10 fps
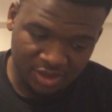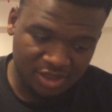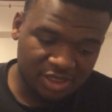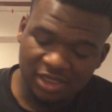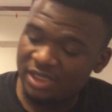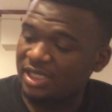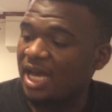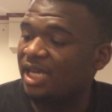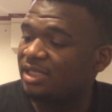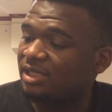Shit is
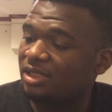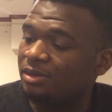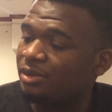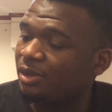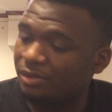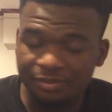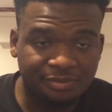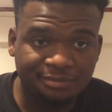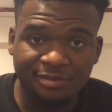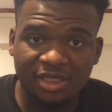icy, you know.
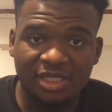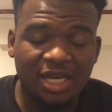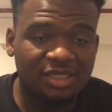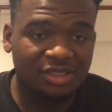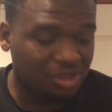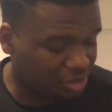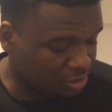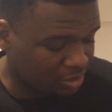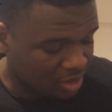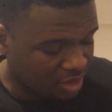It's icy
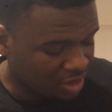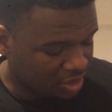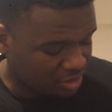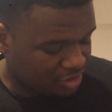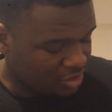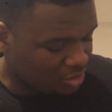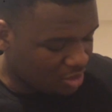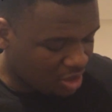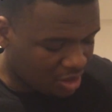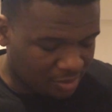shoe.
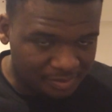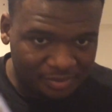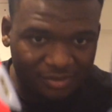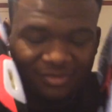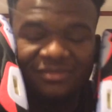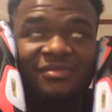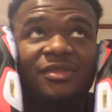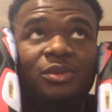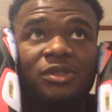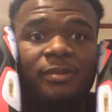So um,
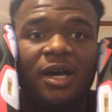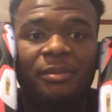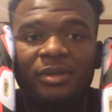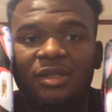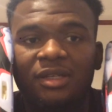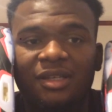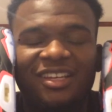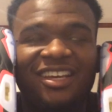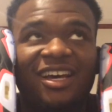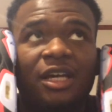what's popping?
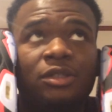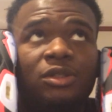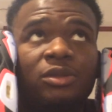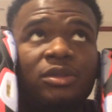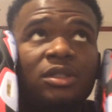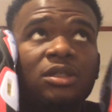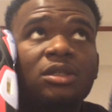How you doing?